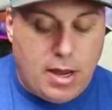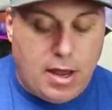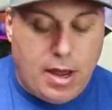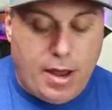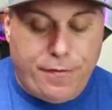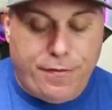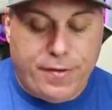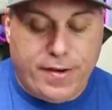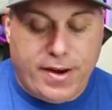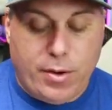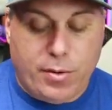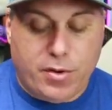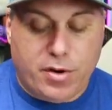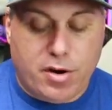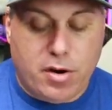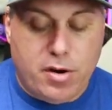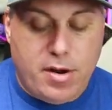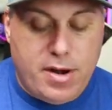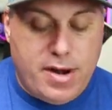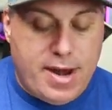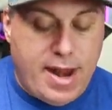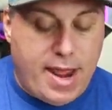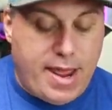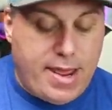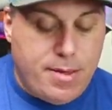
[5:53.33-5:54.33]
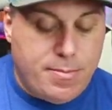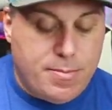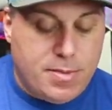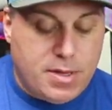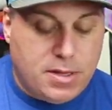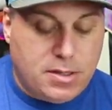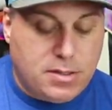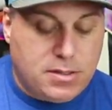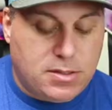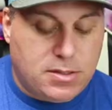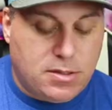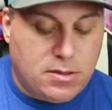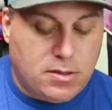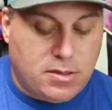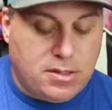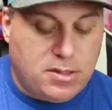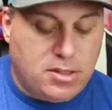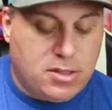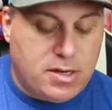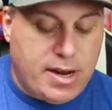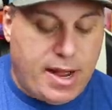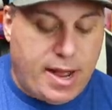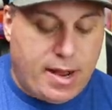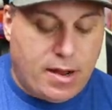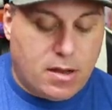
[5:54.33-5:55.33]
I forget what her name is. These
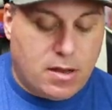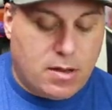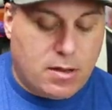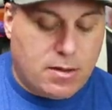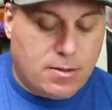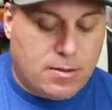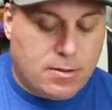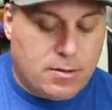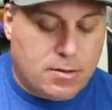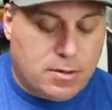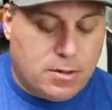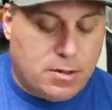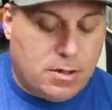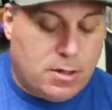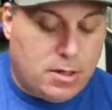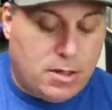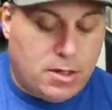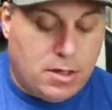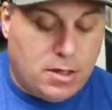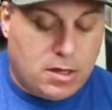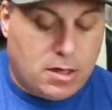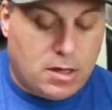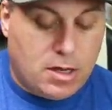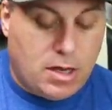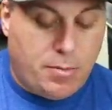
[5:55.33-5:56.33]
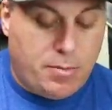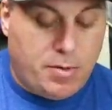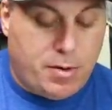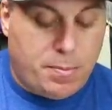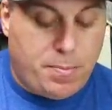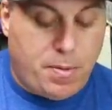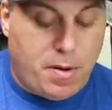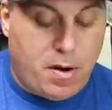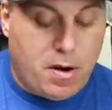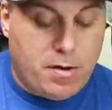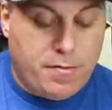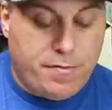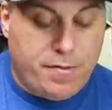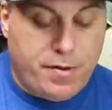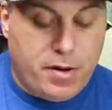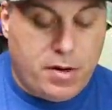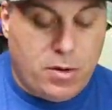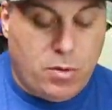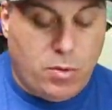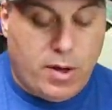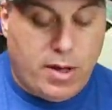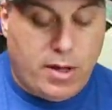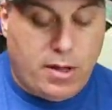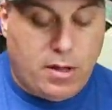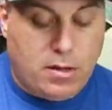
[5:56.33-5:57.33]
are not coming apart very
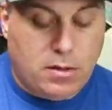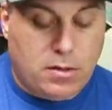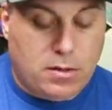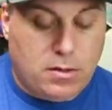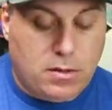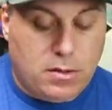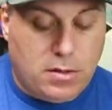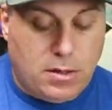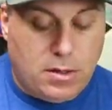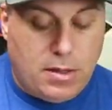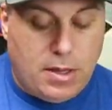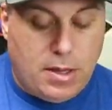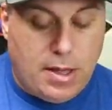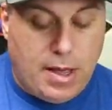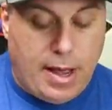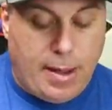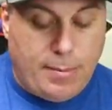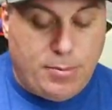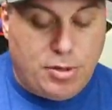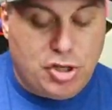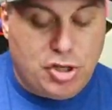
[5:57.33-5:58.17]
well. I'm